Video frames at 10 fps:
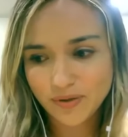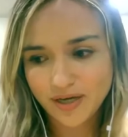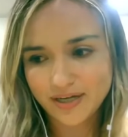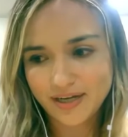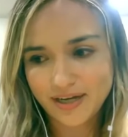
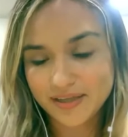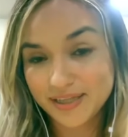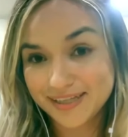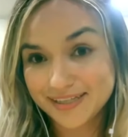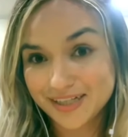But I
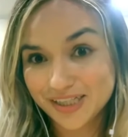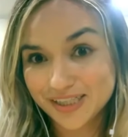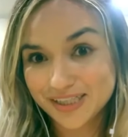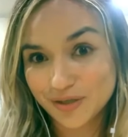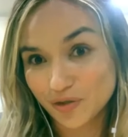think there
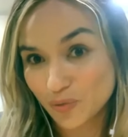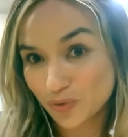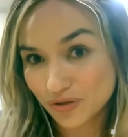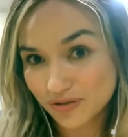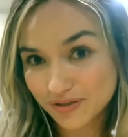is another
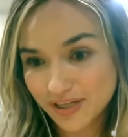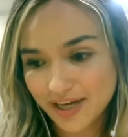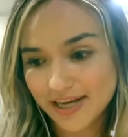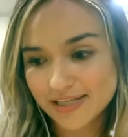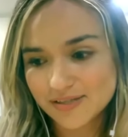world.
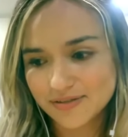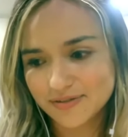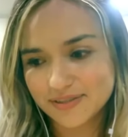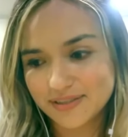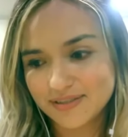And
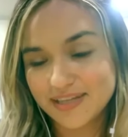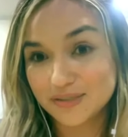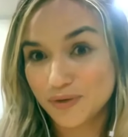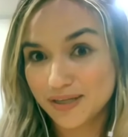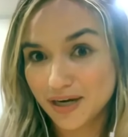so
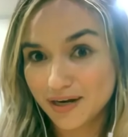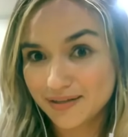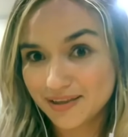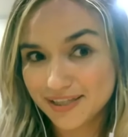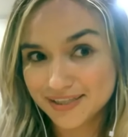that's why they
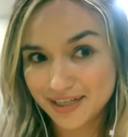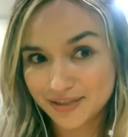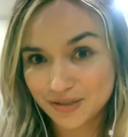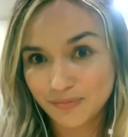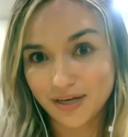are
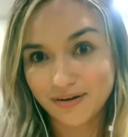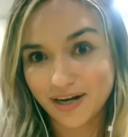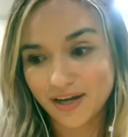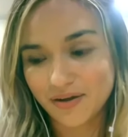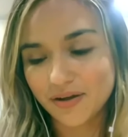listening to me
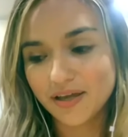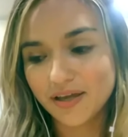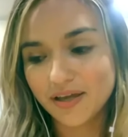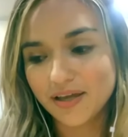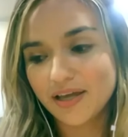right now.
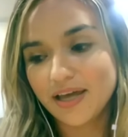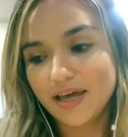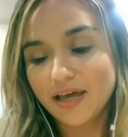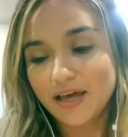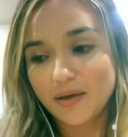
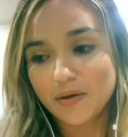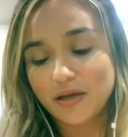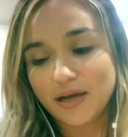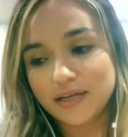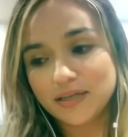
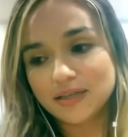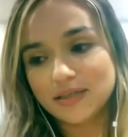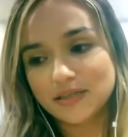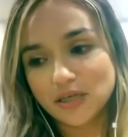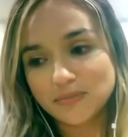
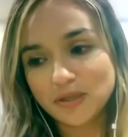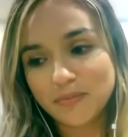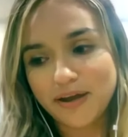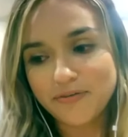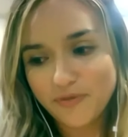In the terms
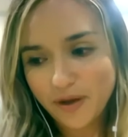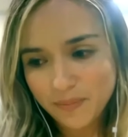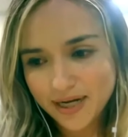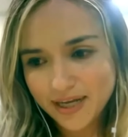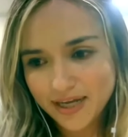of my
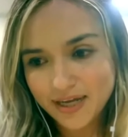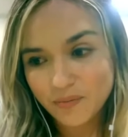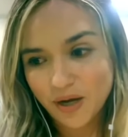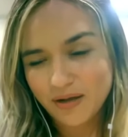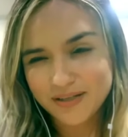family,
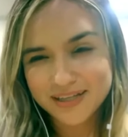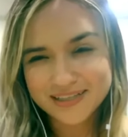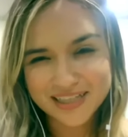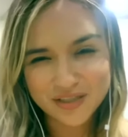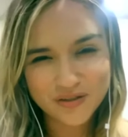well,
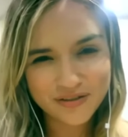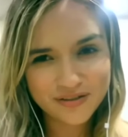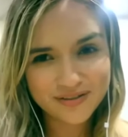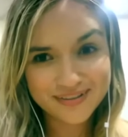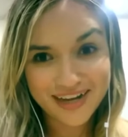they
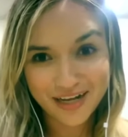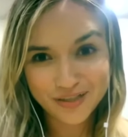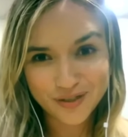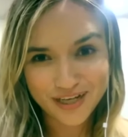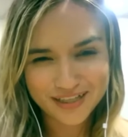don't
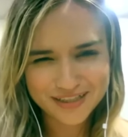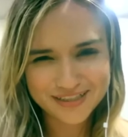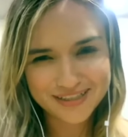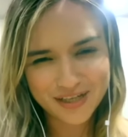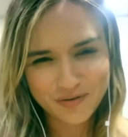actually
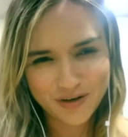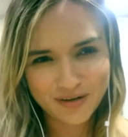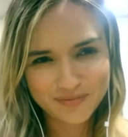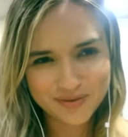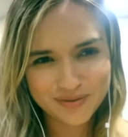understand what
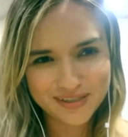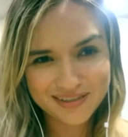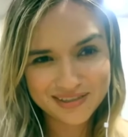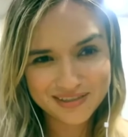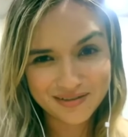I'm
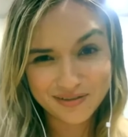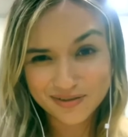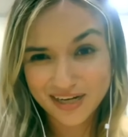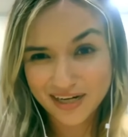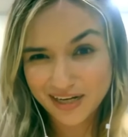doing.
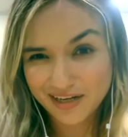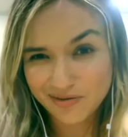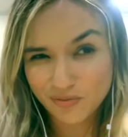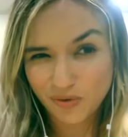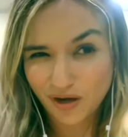So they're
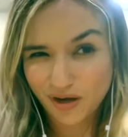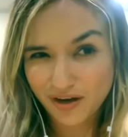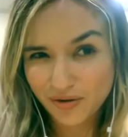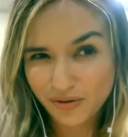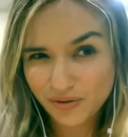like,
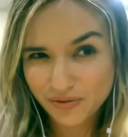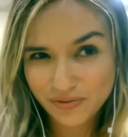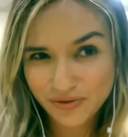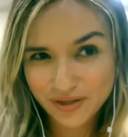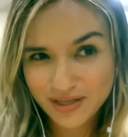why are you
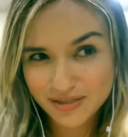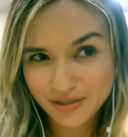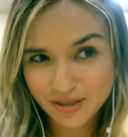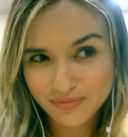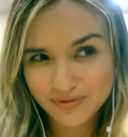doing the
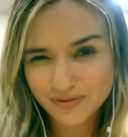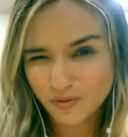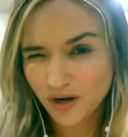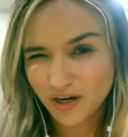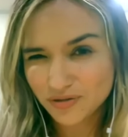streams?
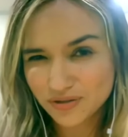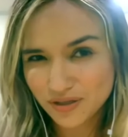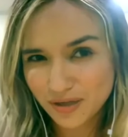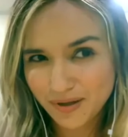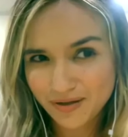What are you
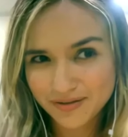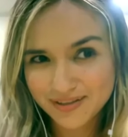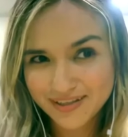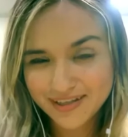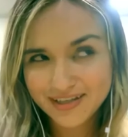talking
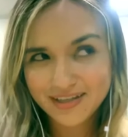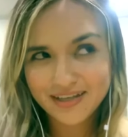about?